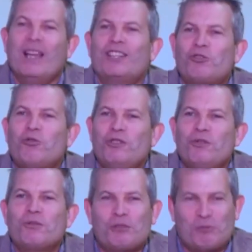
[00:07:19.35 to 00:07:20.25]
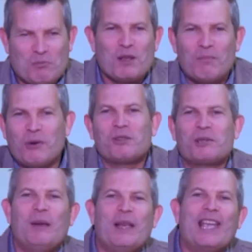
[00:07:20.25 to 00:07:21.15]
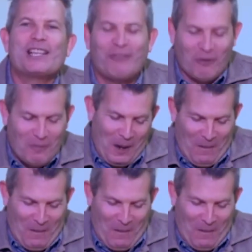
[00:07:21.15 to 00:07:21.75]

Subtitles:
it's all yours. Build a spec house for me.